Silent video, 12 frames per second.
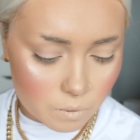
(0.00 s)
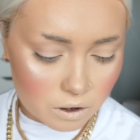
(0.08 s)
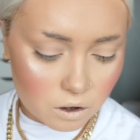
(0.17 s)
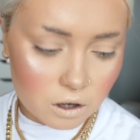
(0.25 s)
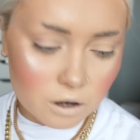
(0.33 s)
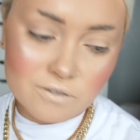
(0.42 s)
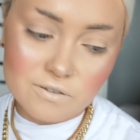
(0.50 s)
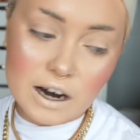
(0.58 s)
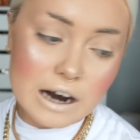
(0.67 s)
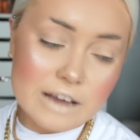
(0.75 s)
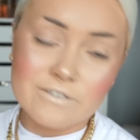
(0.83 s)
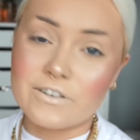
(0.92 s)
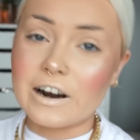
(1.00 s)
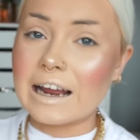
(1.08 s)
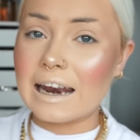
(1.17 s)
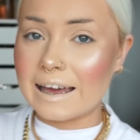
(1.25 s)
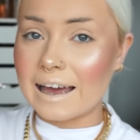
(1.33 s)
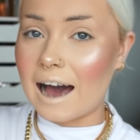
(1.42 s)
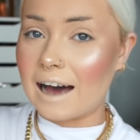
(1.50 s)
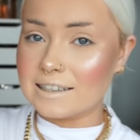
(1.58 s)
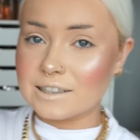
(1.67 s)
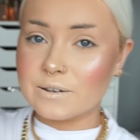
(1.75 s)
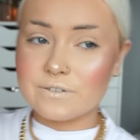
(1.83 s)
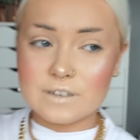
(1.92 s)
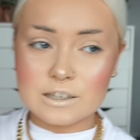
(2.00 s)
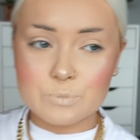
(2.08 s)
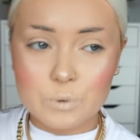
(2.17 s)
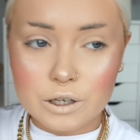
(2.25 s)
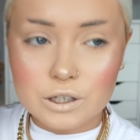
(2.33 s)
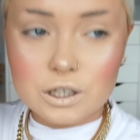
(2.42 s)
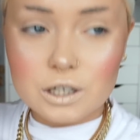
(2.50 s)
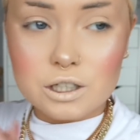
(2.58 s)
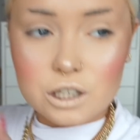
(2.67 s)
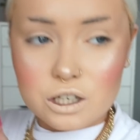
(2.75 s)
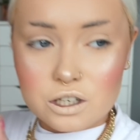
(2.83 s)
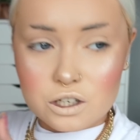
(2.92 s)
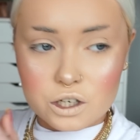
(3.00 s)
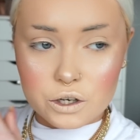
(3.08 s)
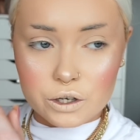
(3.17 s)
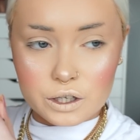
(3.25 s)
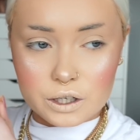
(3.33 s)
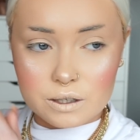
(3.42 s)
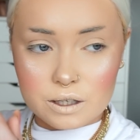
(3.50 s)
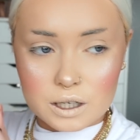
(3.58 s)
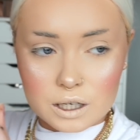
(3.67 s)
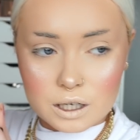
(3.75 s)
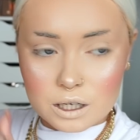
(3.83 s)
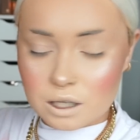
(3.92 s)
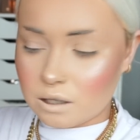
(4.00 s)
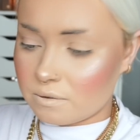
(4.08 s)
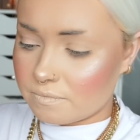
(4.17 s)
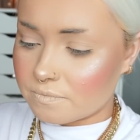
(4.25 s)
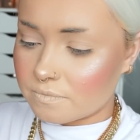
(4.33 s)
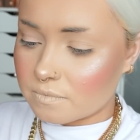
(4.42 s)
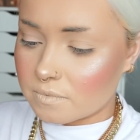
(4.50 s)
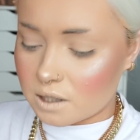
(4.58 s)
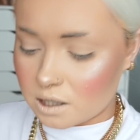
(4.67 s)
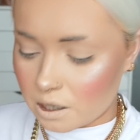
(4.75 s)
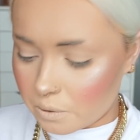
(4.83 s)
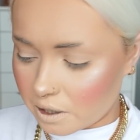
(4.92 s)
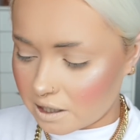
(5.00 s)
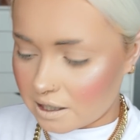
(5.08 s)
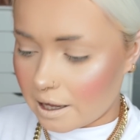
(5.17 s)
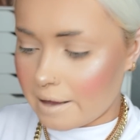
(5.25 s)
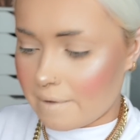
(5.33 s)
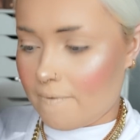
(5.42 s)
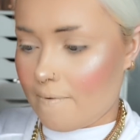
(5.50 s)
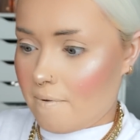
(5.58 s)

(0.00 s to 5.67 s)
We're gonna go very, very light-handed with this bronzer just to see what it's like.